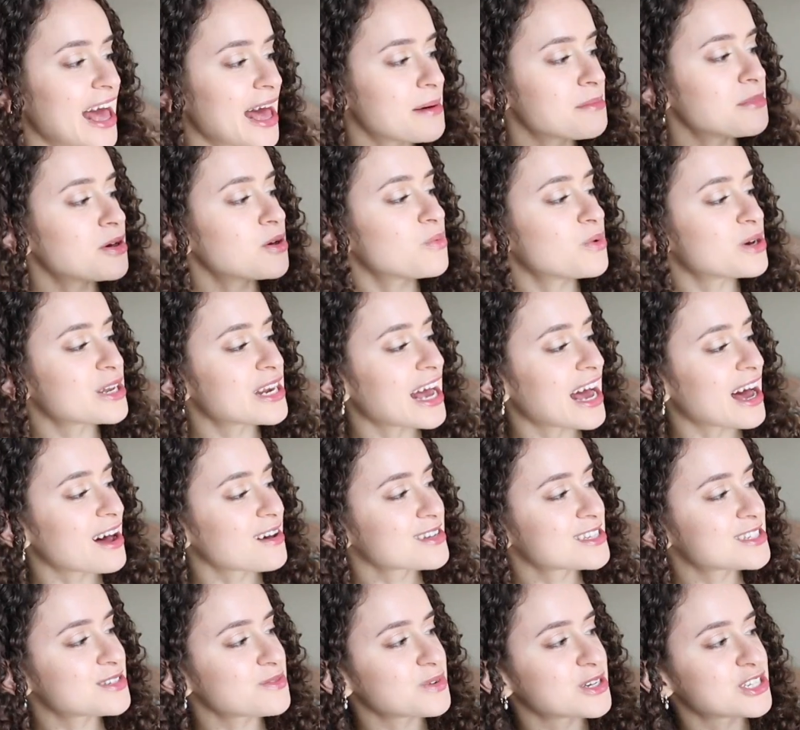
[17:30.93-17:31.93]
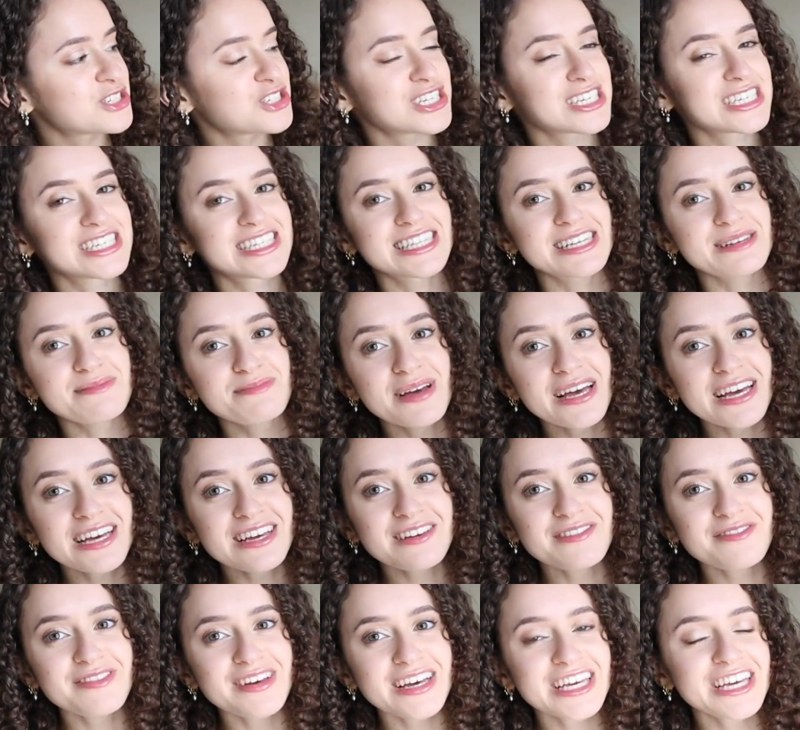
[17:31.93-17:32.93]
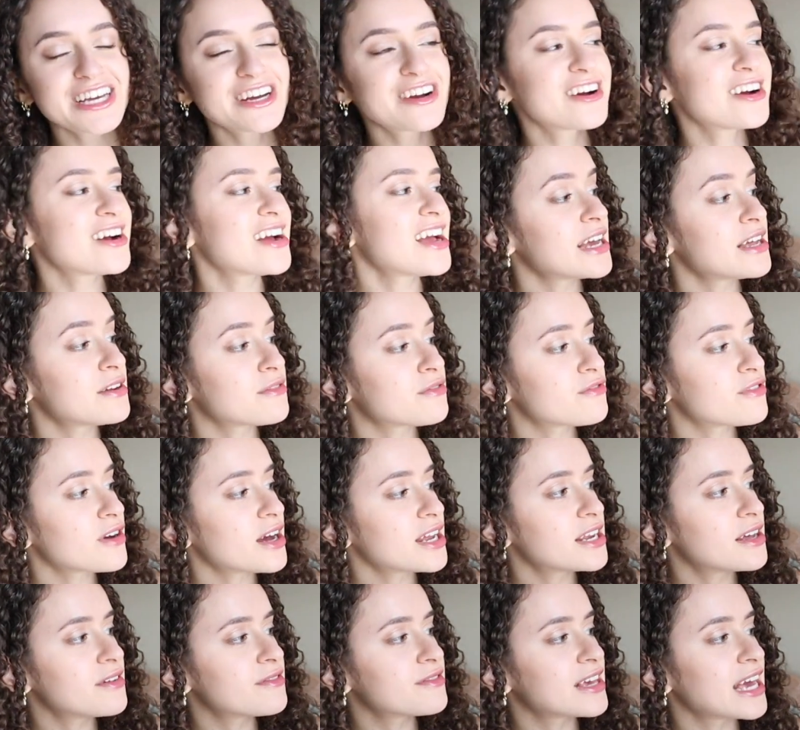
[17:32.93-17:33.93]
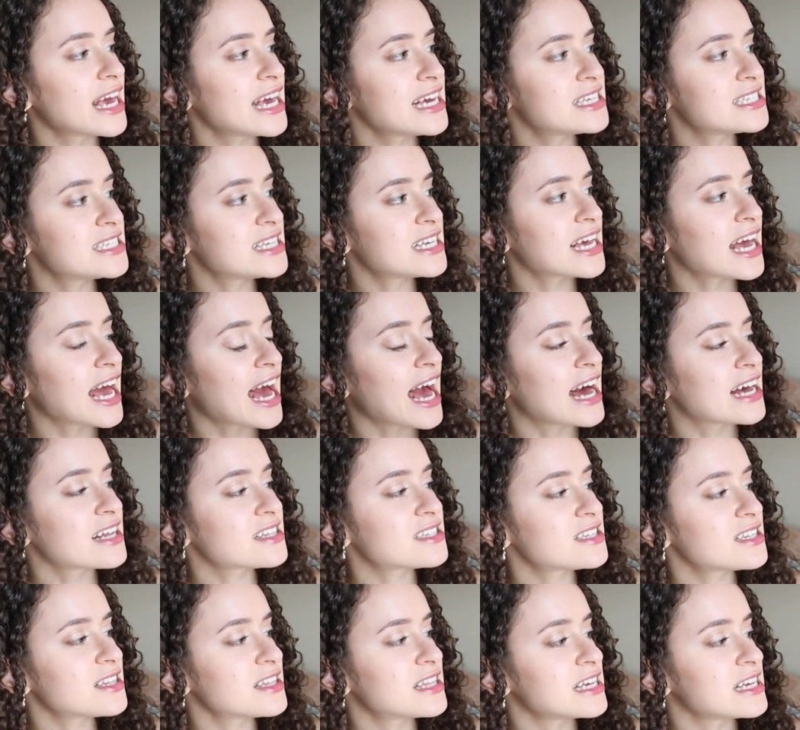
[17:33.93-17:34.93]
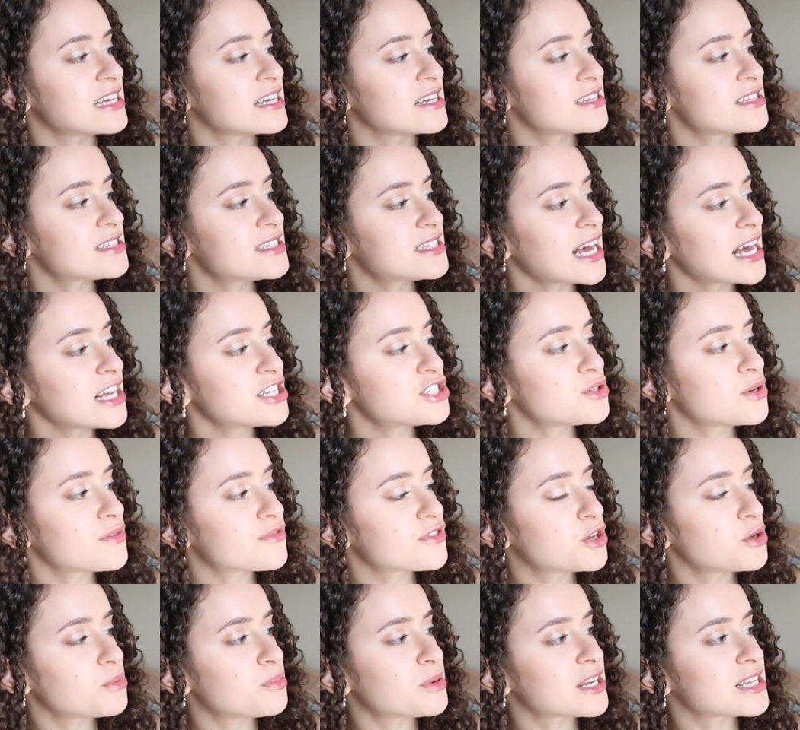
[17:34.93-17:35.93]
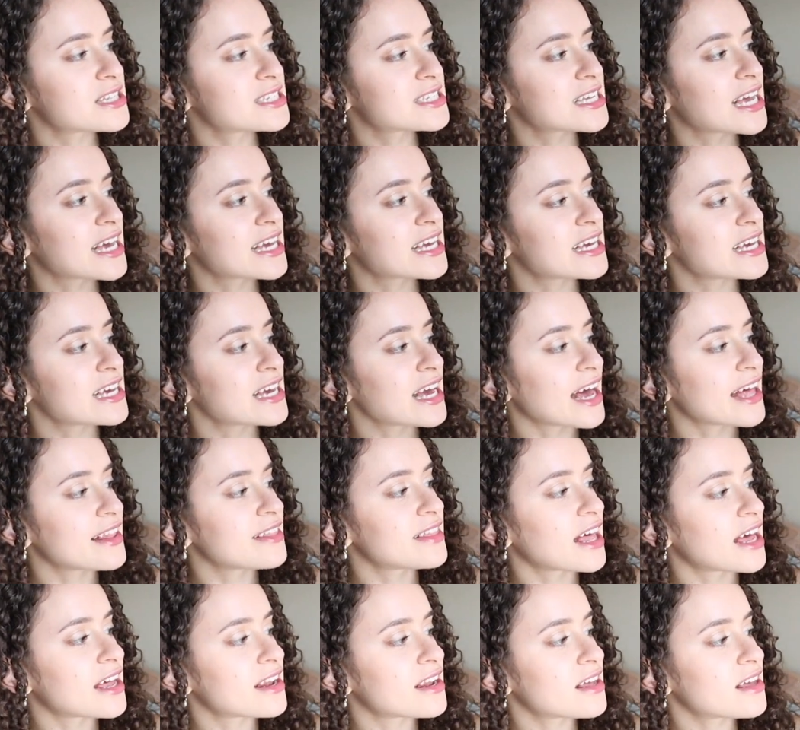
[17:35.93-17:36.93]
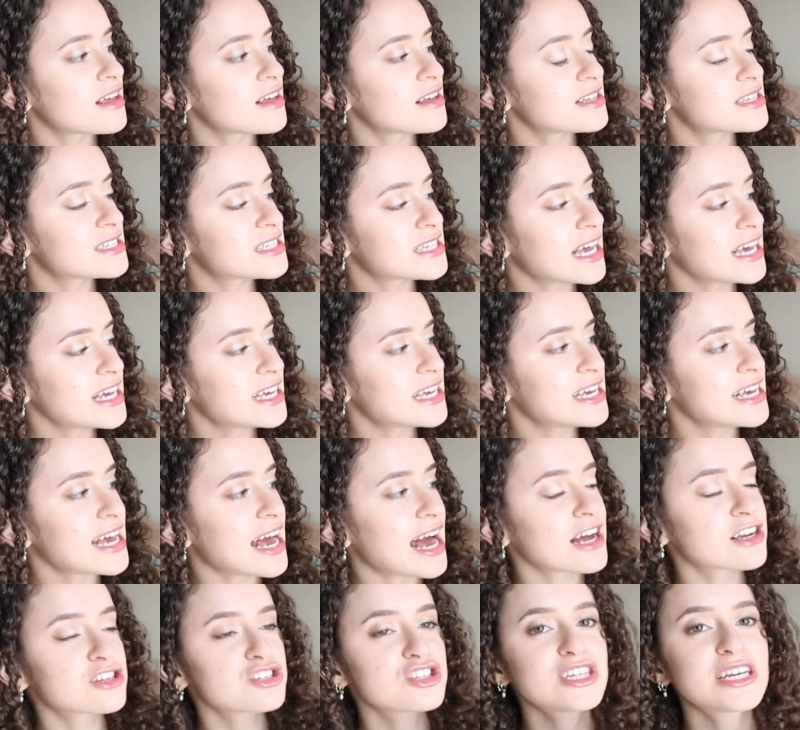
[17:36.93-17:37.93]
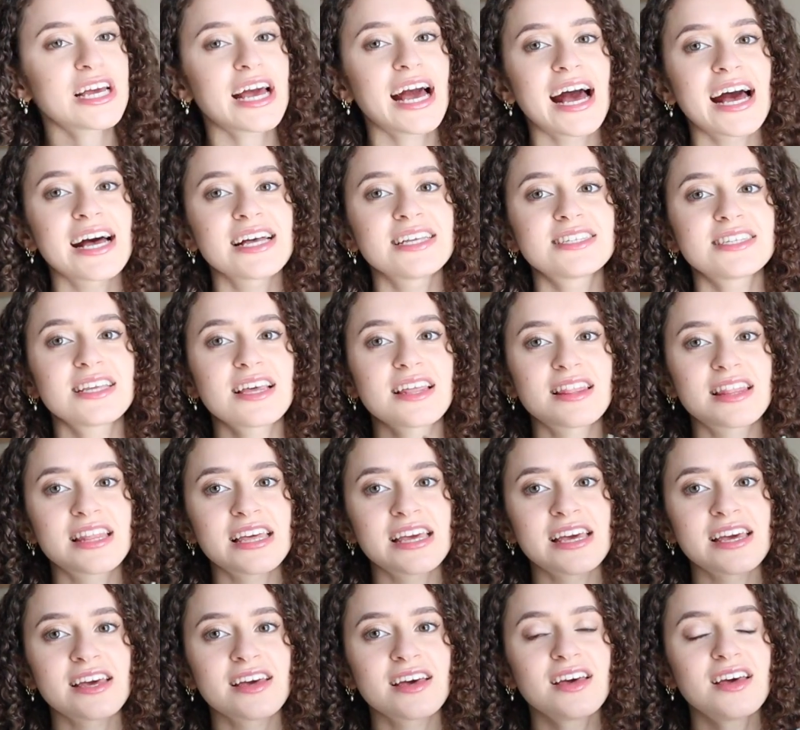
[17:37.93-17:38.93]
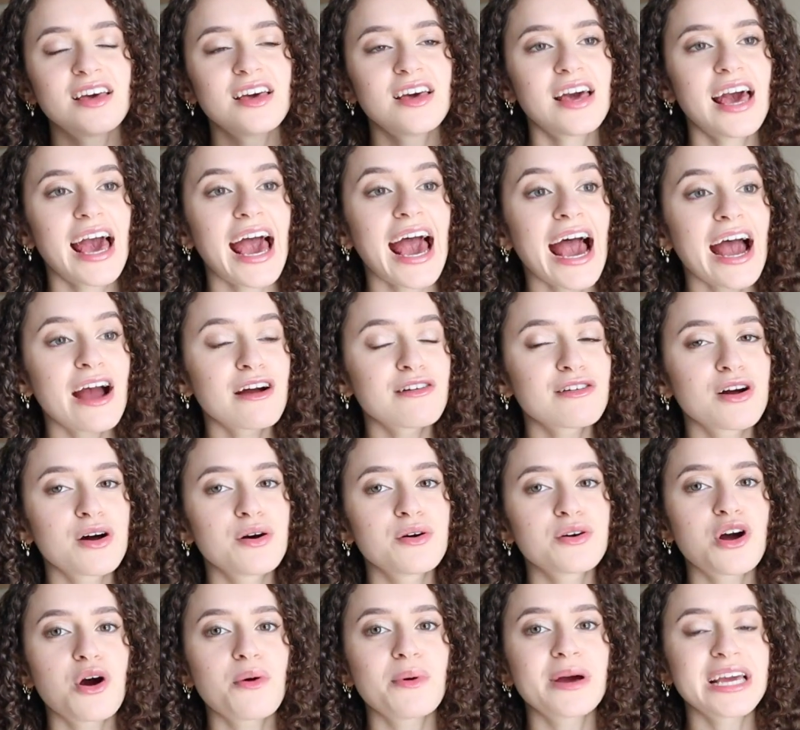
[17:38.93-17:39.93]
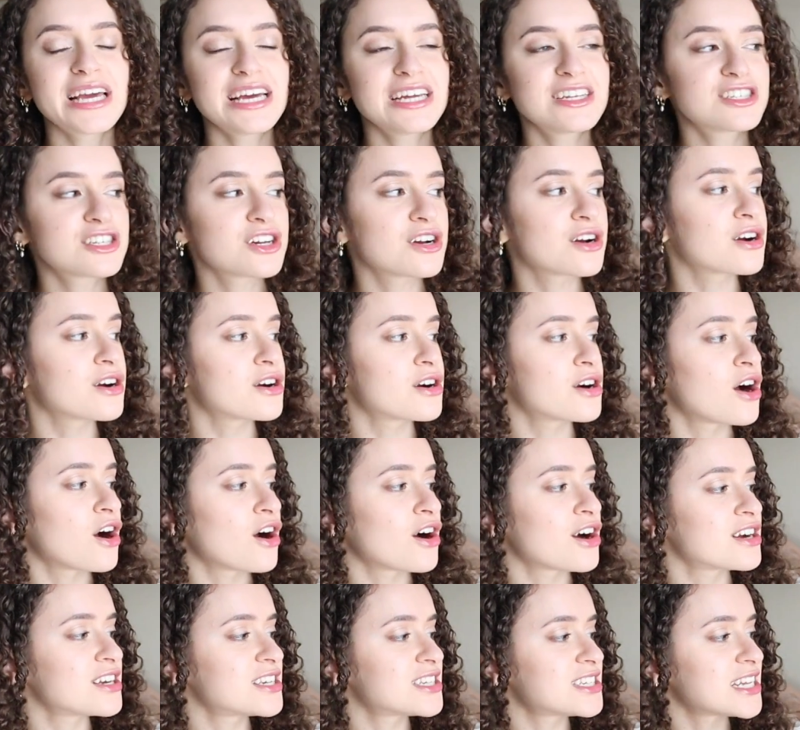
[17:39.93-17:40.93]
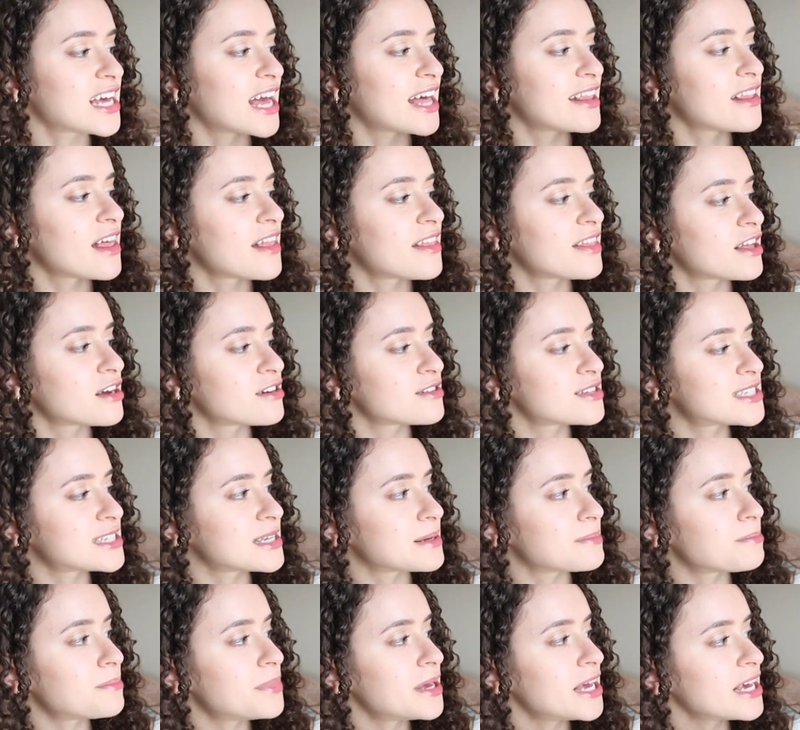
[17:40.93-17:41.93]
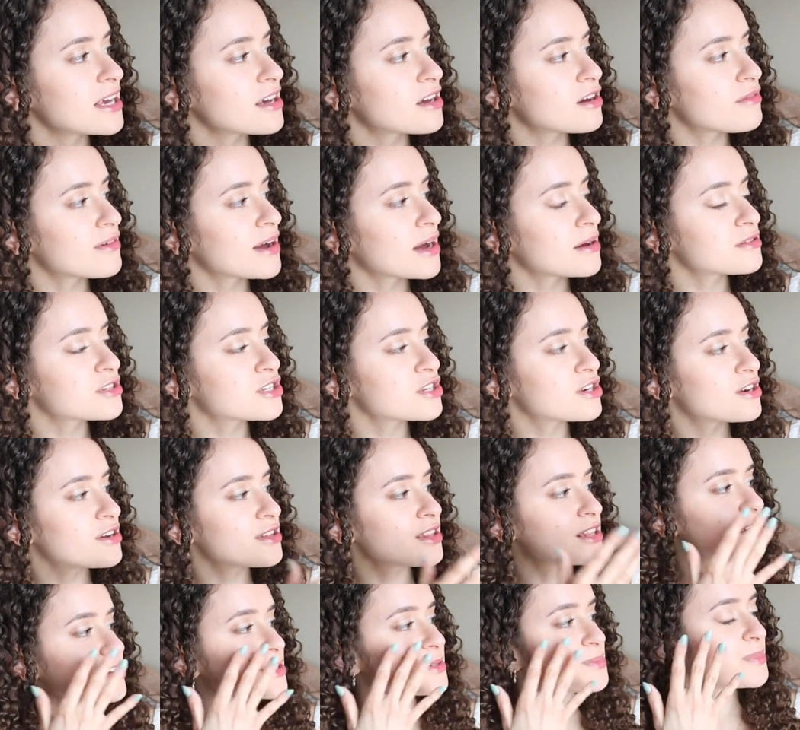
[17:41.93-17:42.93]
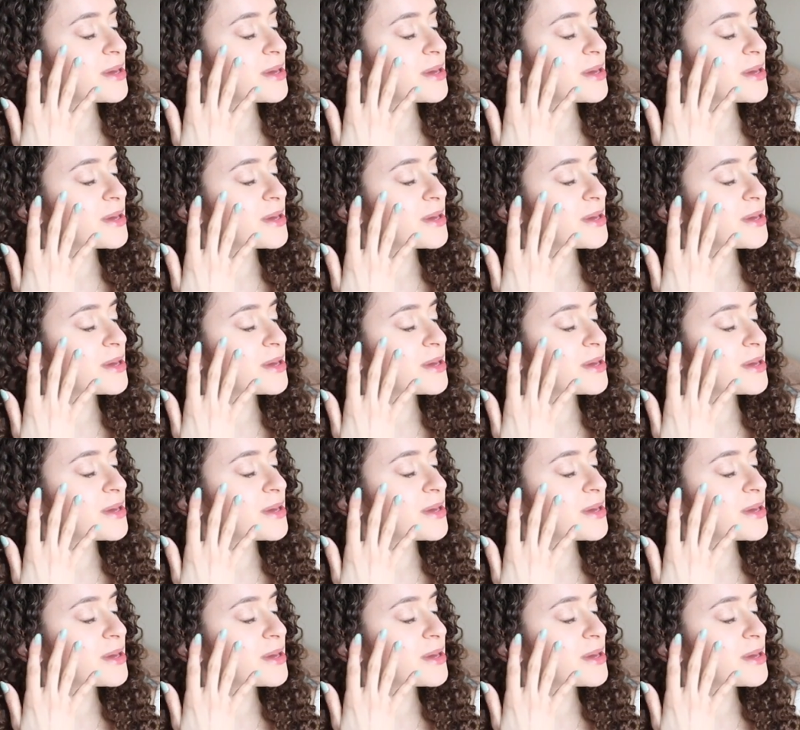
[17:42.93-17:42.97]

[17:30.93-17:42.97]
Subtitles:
Emma Woodhouse, which is the pink figure, in front of gazing at the statue of Cupid and Psyche, and then Psyche actually has the arrow going into her heart, and then there's some pink around her, there's